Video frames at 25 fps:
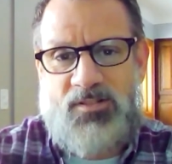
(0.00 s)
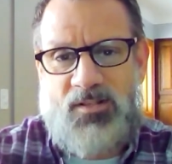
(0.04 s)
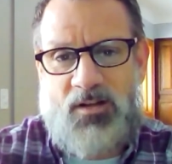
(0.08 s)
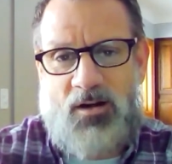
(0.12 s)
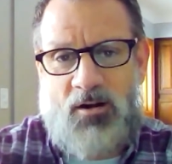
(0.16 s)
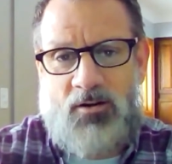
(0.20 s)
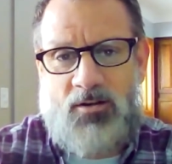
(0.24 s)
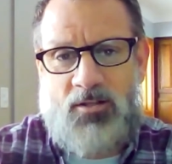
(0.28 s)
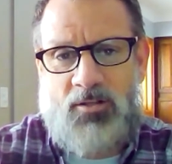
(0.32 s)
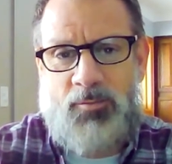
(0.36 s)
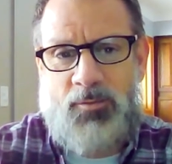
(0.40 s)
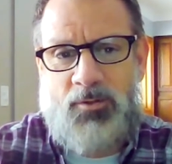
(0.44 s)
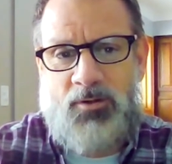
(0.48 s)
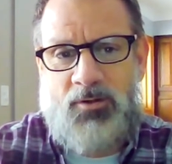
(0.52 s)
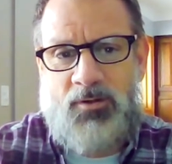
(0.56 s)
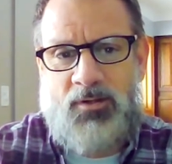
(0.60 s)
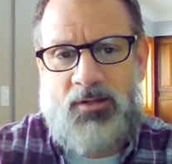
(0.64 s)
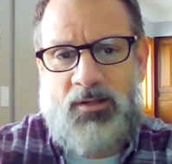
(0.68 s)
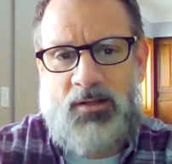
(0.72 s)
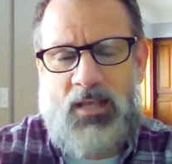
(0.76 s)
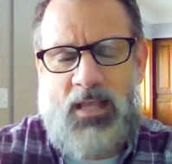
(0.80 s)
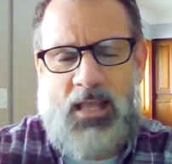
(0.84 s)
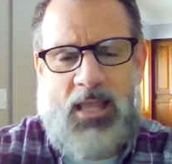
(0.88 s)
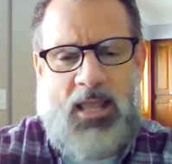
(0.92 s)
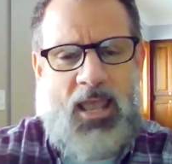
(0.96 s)
in our
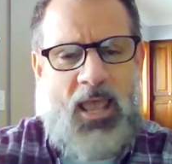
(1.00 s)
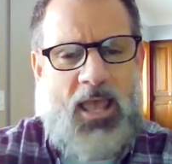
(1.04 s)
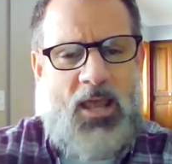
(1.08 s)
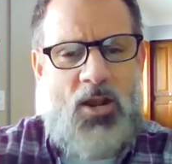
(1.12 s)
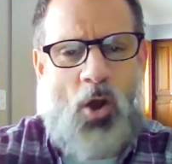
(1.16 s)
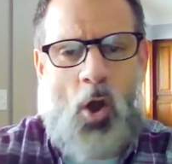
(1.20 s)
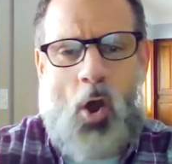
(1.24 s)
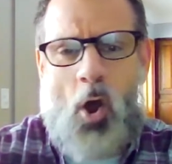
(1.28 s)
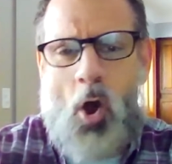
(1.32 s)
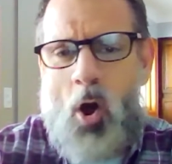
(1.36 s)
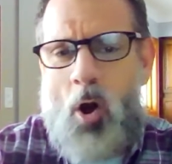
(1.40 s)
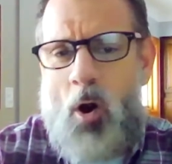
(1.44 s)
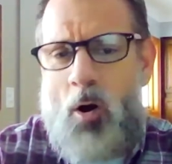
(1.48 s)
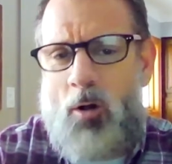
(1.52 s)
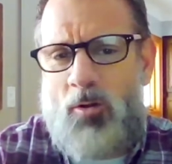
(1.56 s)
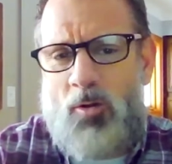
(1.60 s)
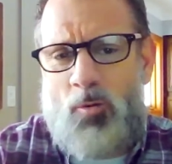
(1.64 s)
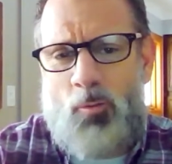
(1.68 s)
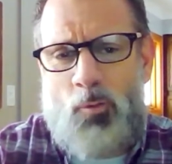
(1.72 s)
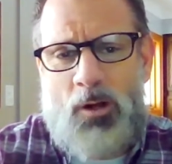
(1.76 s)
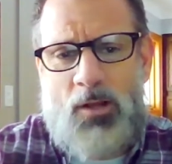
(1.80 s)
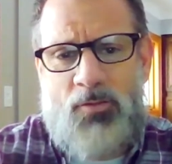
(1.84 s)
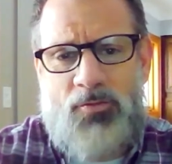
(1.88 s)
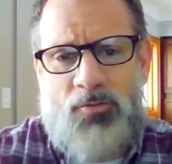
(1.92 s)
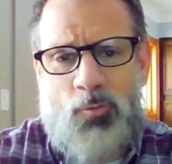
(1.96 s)
community and all
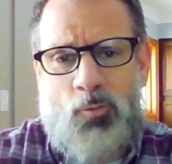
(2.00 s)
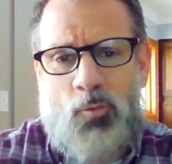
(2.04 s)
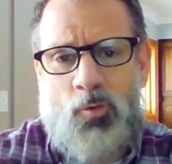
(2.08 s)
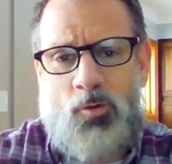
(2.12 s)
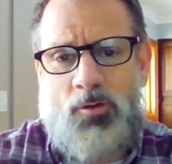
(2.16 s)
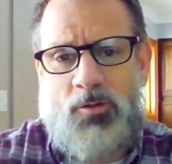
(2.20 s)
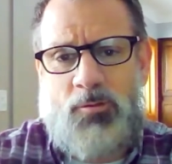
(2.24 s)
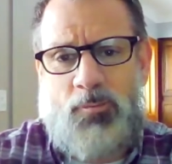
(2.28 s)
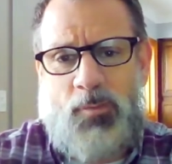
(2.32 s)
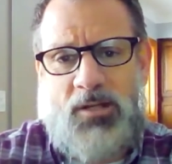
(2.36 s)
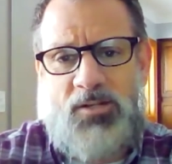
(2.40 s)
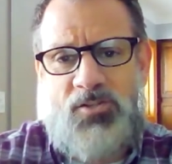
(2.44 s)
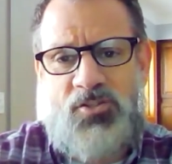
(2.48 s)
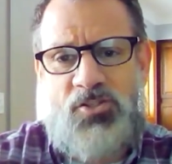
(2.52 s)
around the world by